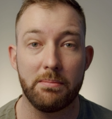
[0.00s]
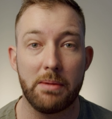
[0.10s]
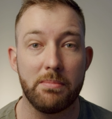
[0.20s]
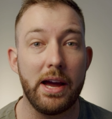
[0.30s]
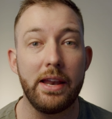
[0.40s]
my
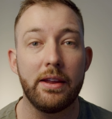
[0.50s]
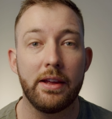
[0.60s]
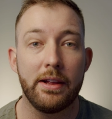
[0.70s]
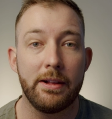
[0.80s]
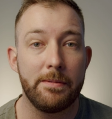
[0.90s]
mind
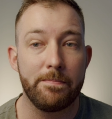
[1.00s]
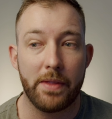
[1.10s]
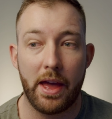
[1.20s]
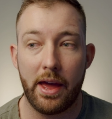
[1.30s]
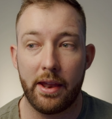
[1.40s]

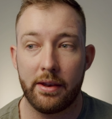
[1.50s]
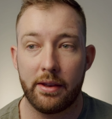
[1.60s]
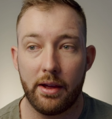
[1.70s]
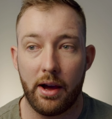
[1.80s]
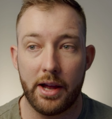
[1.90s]
and
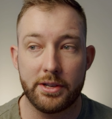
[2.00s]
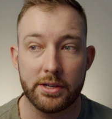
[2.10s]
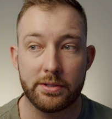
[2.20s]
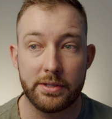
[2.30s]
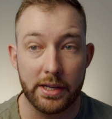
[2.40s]
I
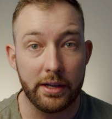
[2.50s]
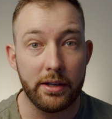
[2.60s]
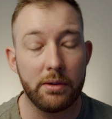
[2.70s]
just did it.